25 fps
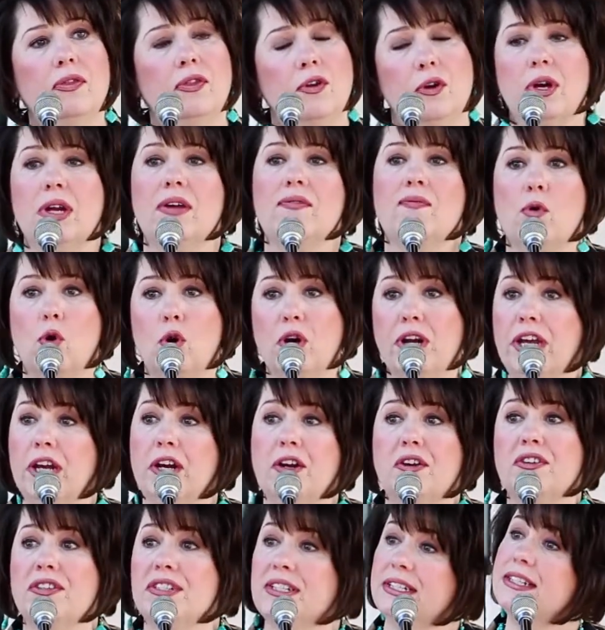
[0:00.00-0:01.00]
34
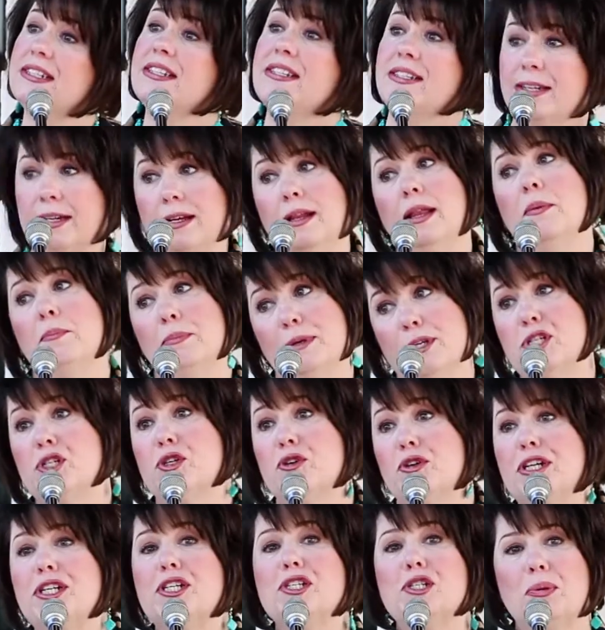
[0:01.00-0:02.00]
years is still a
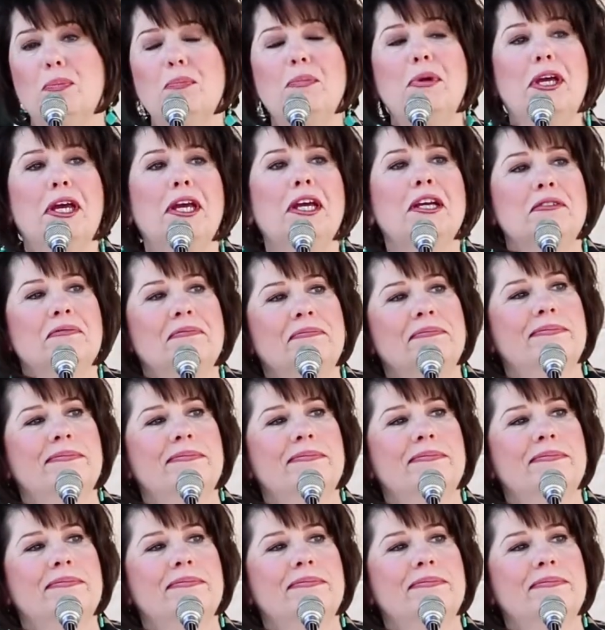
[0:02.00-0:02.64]
mystery to me.